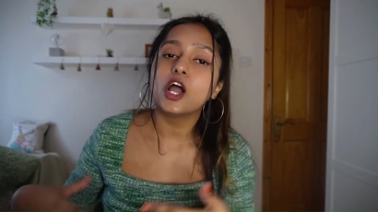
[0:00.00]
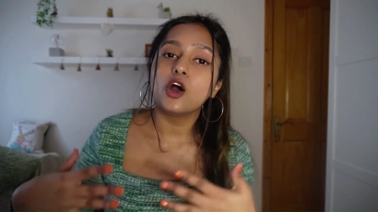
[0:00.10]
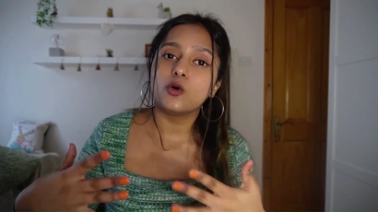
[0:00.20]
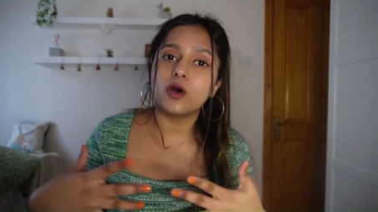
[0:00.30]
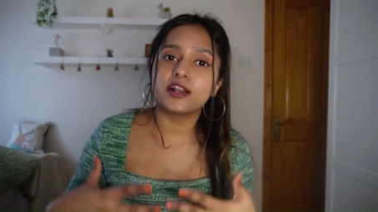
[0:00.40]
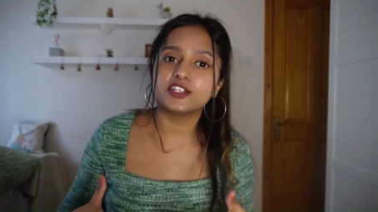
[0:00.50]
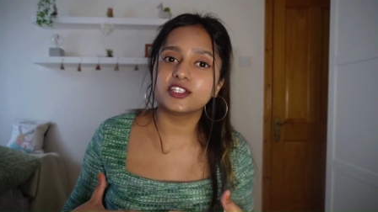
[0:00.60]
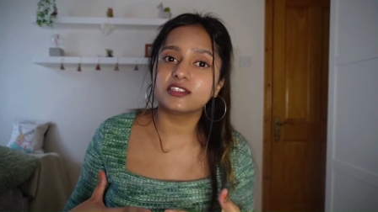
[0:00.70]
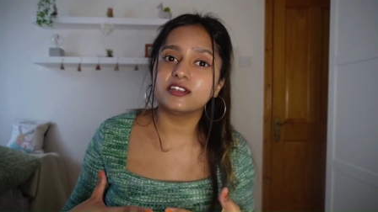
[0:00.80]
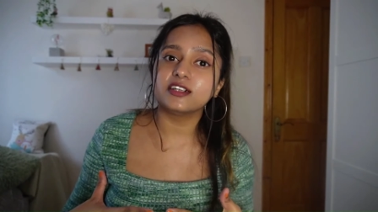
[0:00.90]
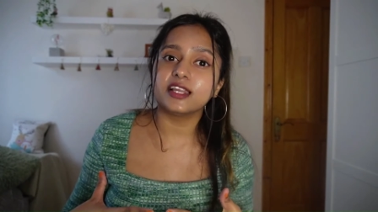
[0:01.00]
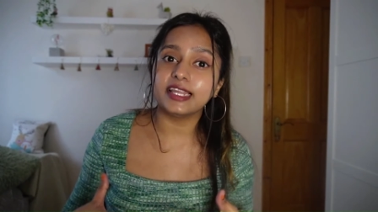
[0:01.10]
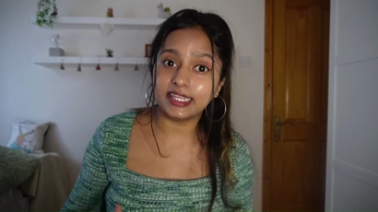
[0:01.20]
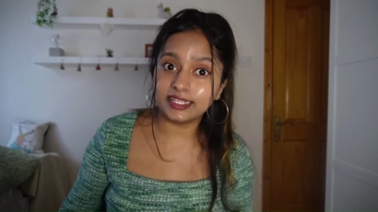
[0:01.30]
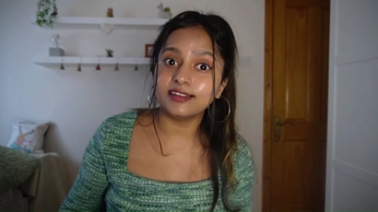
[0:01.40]
who are registered
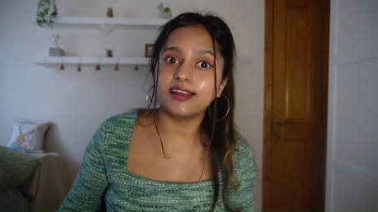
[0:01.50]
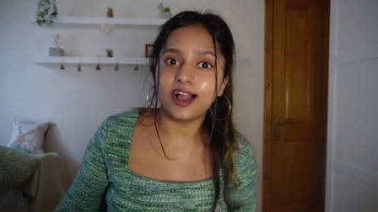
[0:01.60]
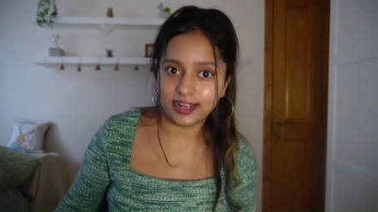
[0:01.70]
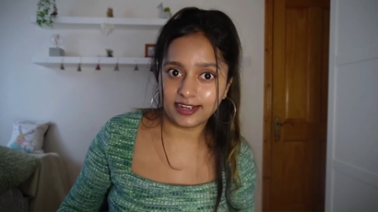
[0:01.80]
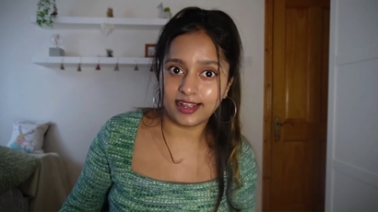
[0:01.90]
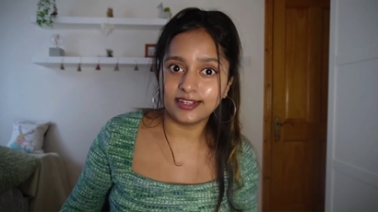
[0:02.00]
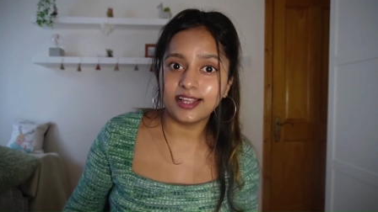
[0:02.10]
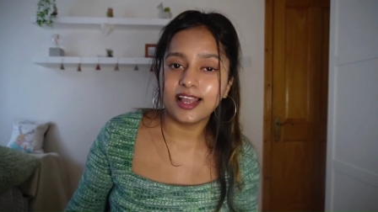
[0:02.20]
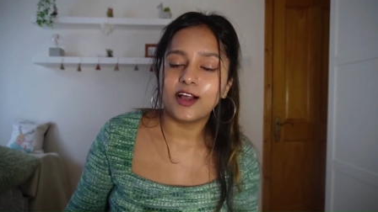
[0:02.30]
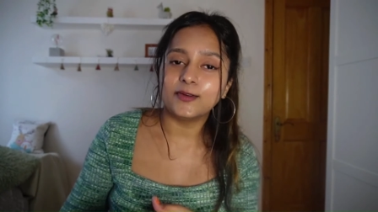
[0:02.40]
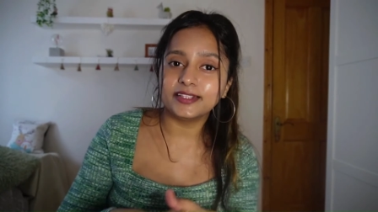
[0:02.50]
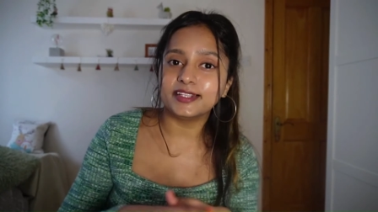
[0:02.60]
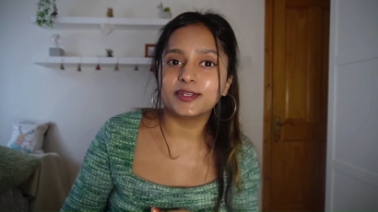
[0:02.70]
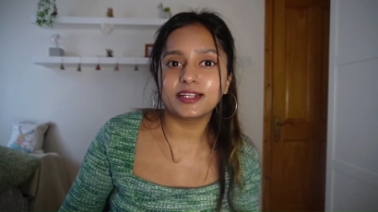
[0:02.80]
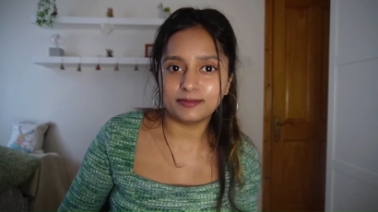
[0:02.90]
in Ireland. Only then
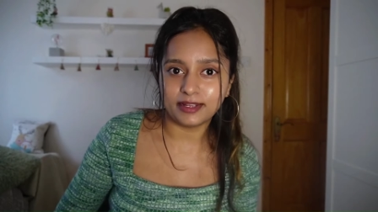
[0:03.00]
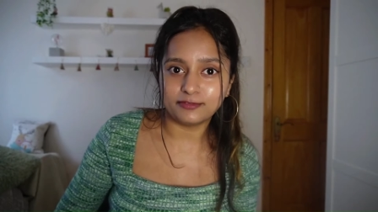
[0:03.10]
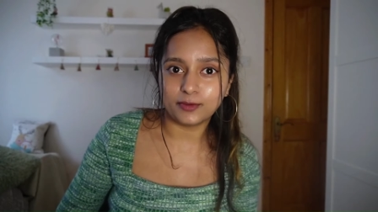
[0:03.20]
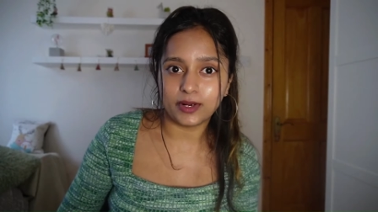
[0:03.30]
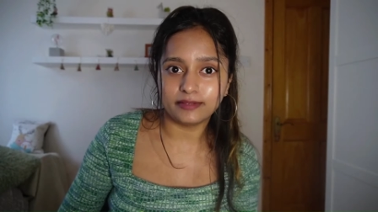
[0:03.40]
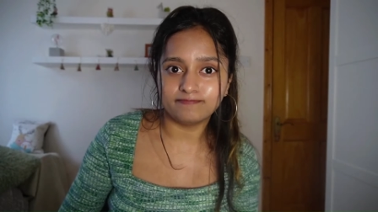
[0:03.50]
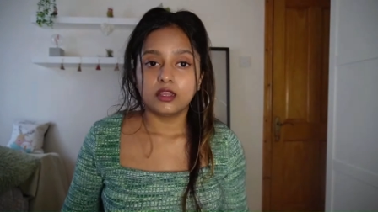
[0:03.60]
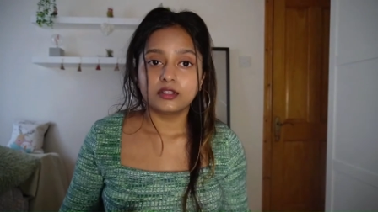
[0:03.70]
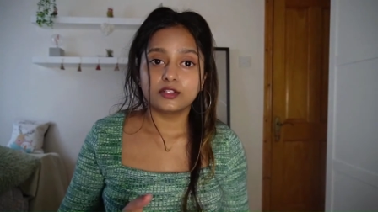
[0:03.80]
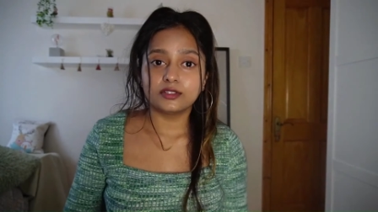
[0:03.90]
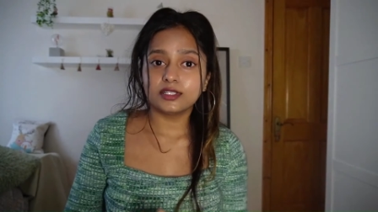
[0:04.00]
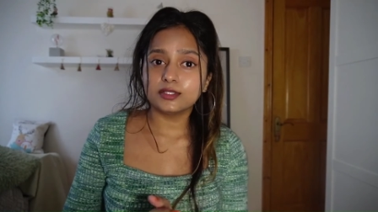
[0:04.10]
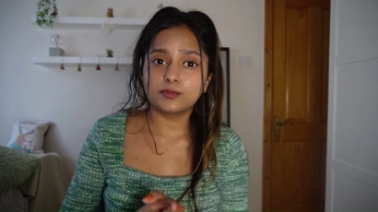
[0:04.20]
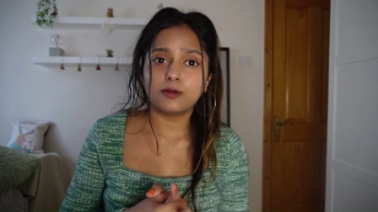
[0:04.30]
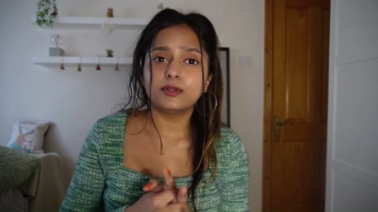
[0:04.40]
you can apply for one. So this
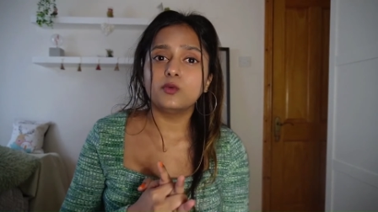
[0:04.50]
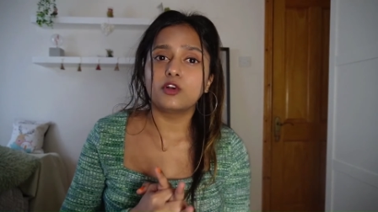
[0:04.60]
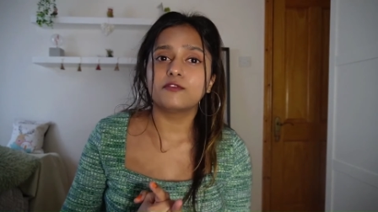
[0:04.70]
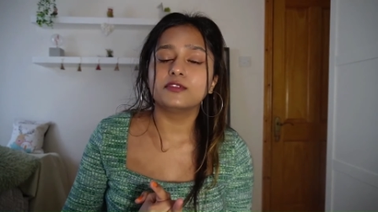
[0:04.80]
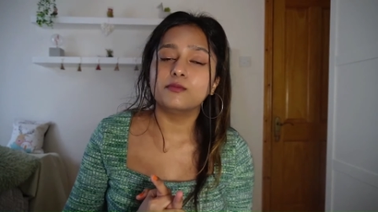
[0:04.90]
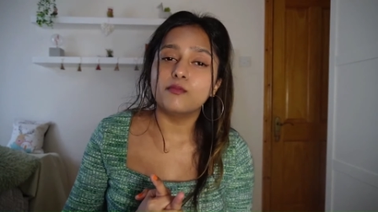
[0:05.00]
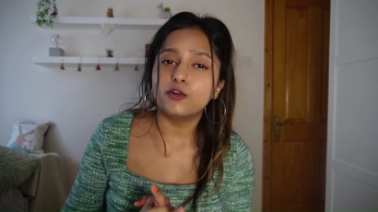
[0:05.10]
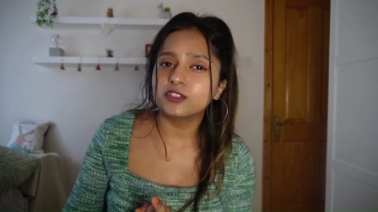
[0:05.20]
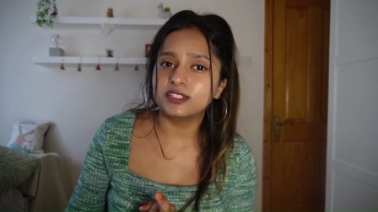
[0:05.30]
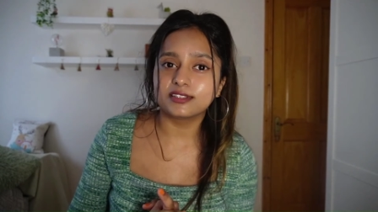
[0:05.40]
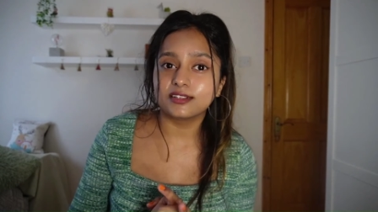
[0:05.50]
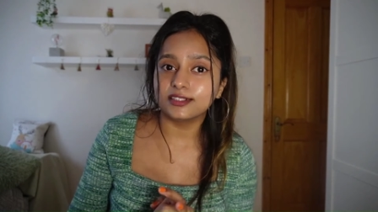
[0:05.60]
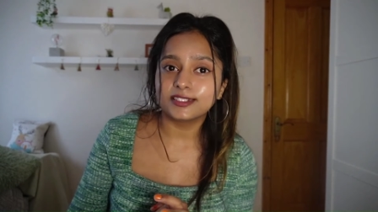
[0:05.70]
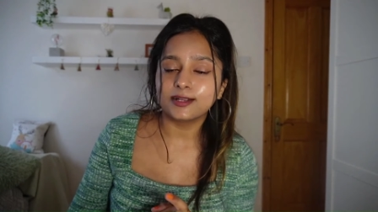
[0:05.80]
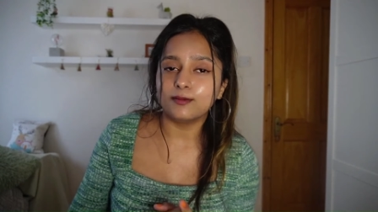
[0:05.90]
is probably one of the most
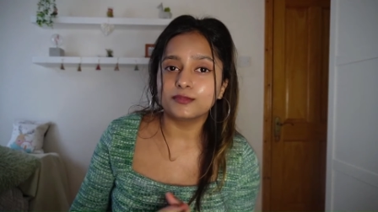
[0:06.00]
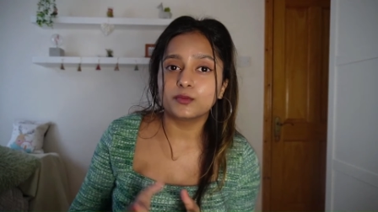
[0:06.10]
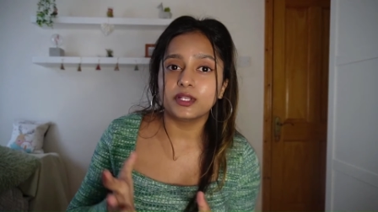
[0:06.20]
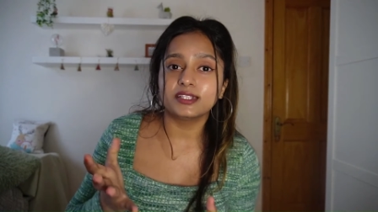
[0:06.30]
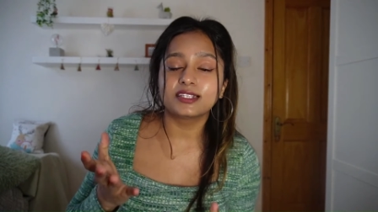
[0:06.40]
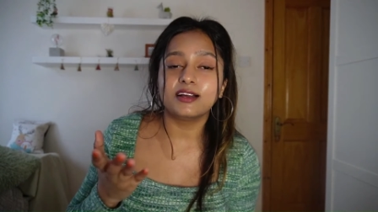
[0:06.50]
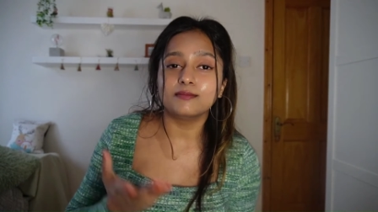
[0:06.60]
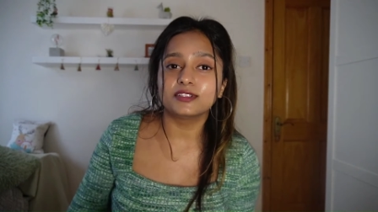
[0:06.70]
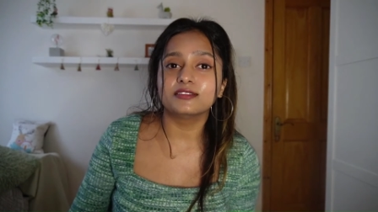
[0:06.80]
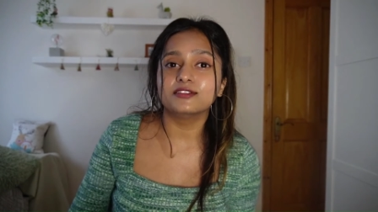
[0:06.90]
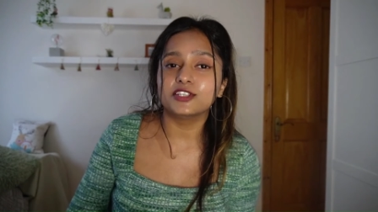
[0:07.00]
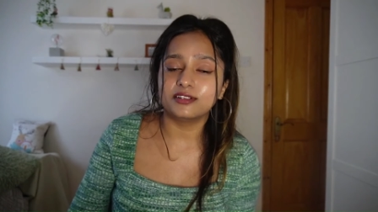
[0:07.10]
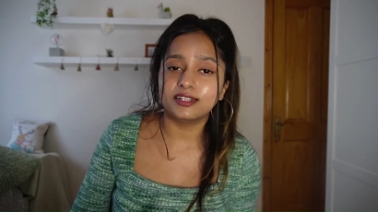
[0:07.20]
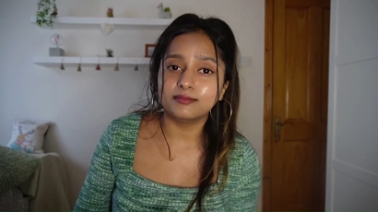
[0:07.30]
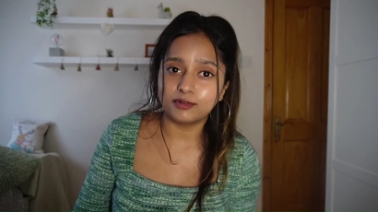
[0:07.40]
discussed terms when it comes to
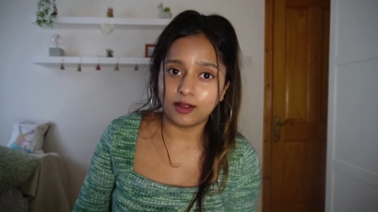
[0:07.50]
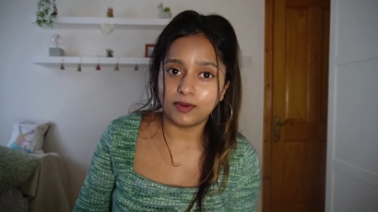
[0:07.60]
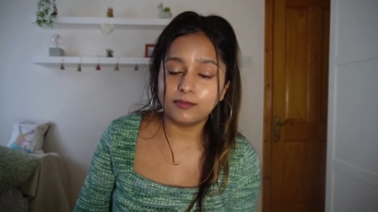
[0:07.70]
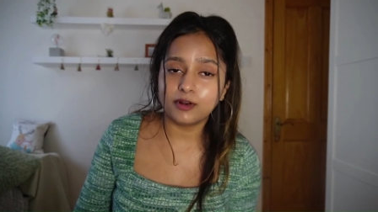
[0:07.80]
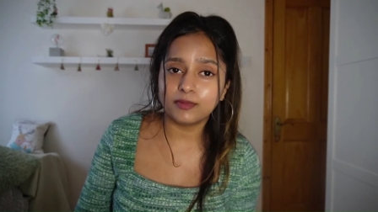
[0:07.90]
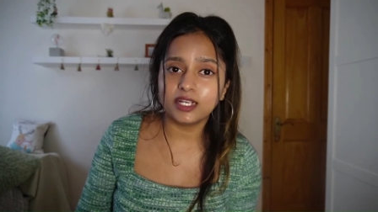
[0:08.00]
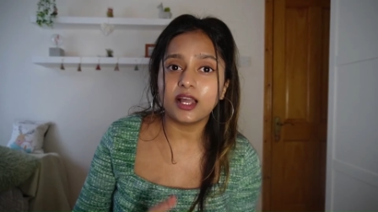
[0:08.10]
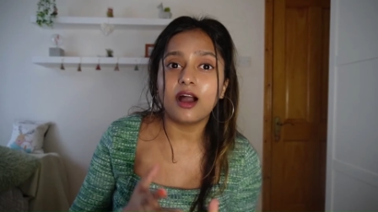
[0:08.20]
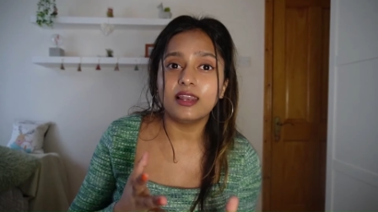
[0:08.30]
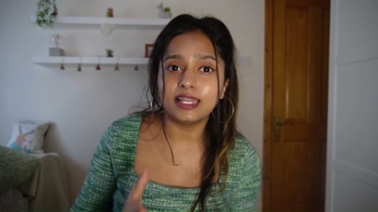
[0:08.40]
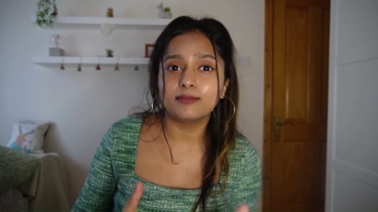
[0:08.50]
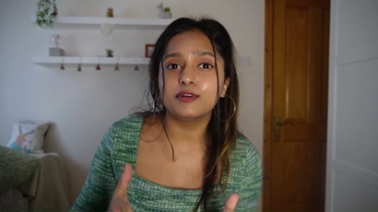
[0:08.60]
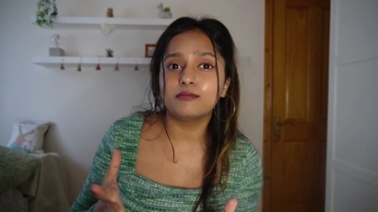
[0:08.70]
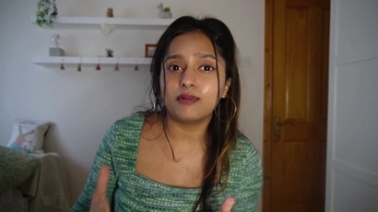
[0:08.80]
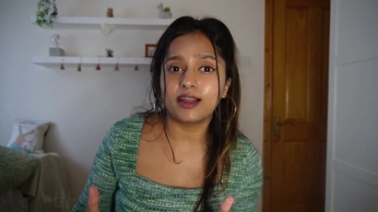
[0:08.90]
general employment permit, a
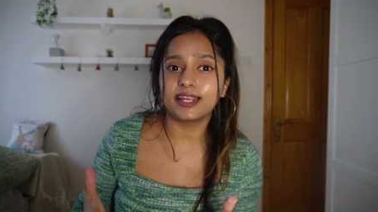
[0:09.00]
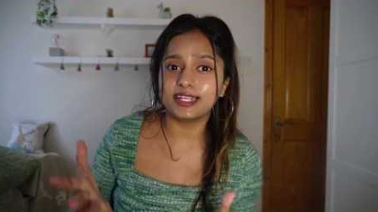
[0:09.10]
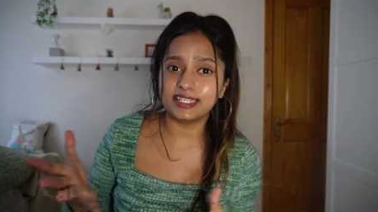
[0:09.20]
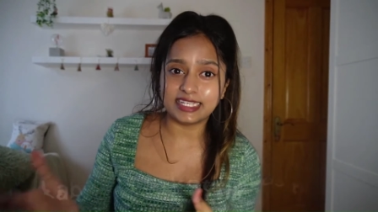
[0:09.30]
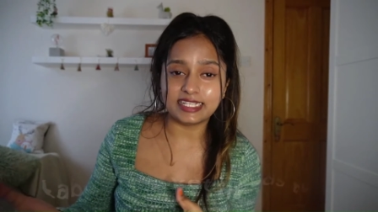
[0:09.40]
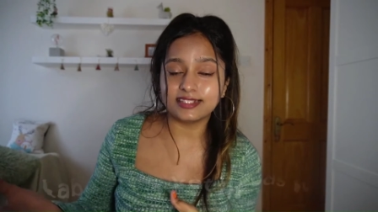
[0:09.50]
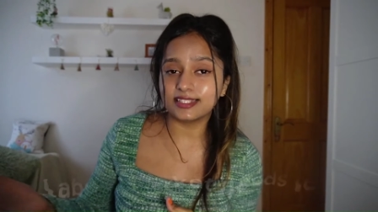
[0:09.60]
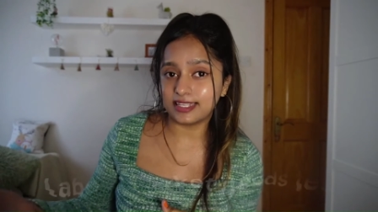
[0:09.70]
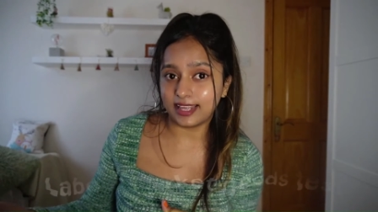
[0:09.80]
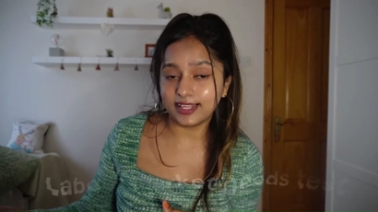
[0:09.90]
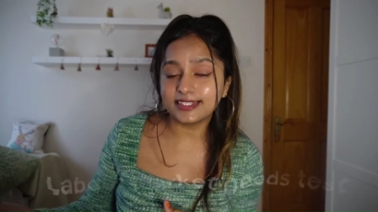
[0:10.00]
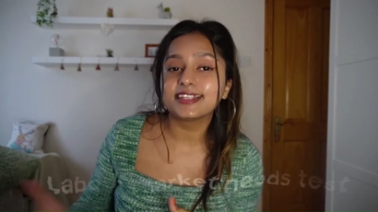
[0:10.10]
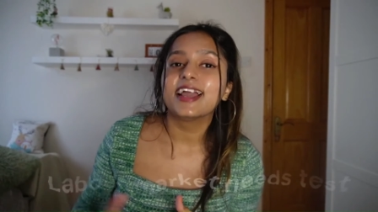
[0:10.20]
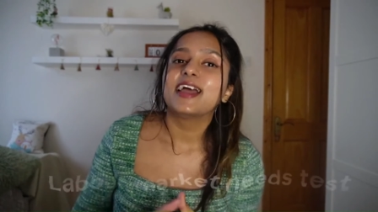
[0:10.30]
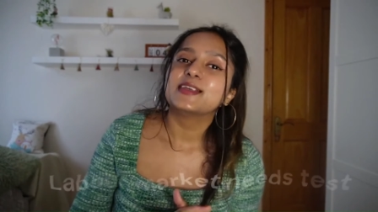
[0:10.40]
labor market needs test.
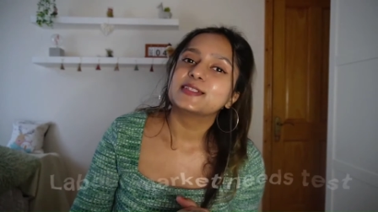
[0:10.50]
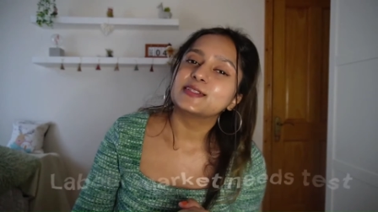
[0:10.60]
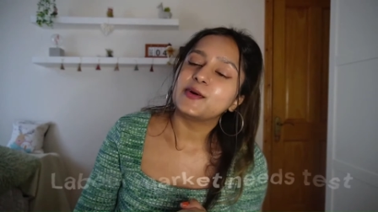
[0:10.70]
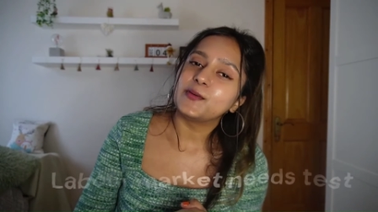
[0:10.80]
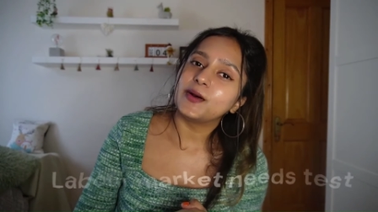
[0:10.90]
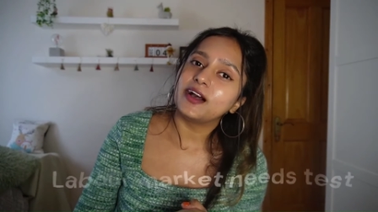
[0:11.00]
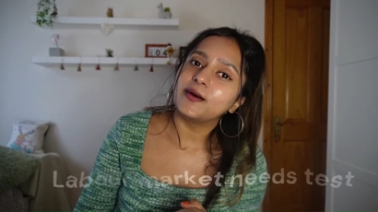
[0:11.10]
So,